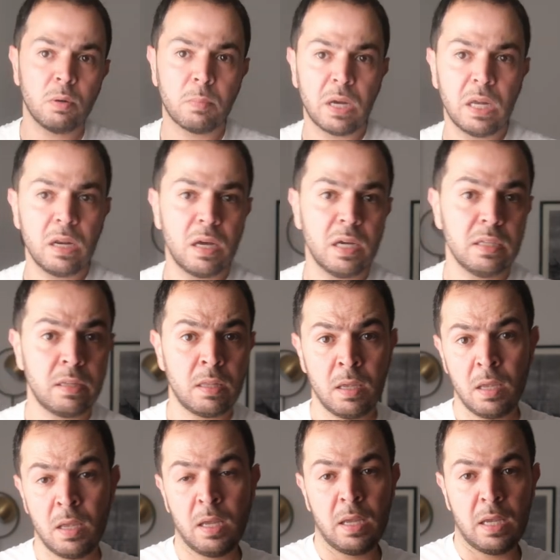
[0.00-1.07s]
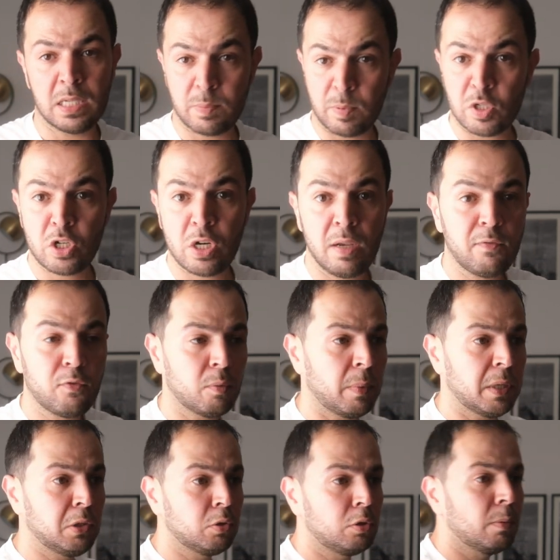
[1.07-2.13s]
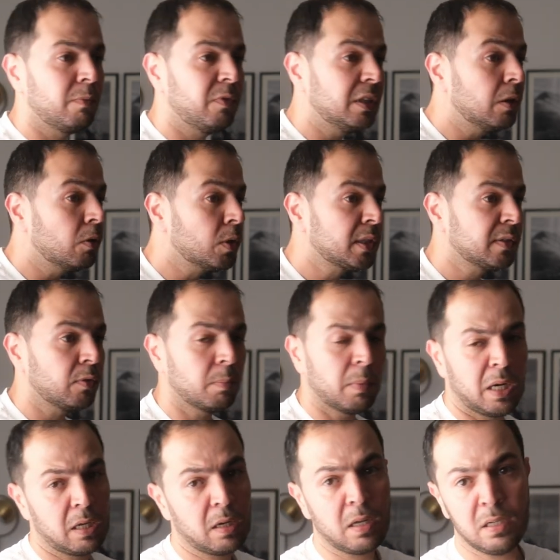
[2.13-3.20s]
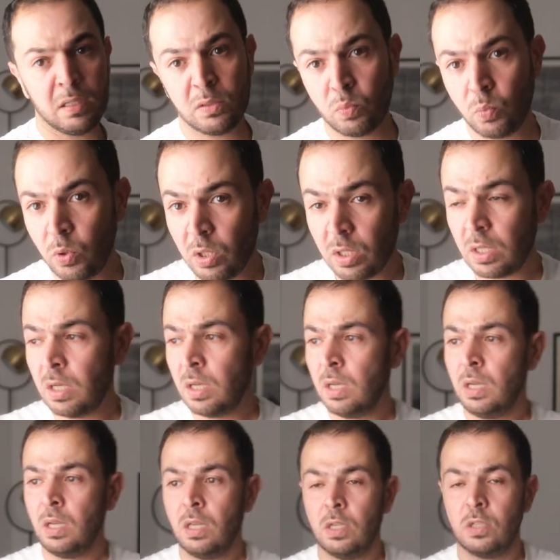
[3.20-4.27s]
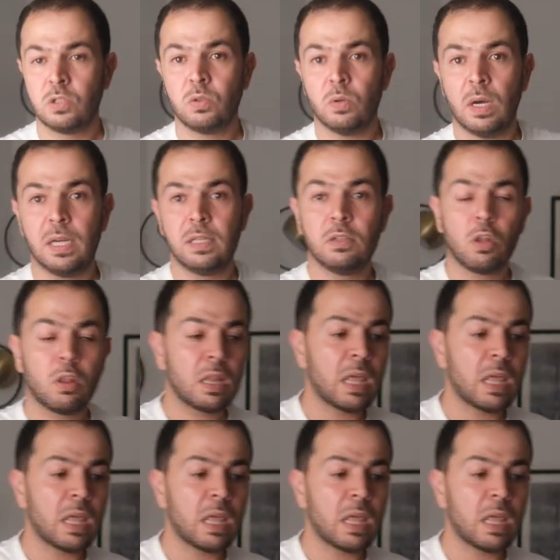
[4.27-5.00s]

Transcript: my light, especially for my YouTube videos, for my client work, so I don't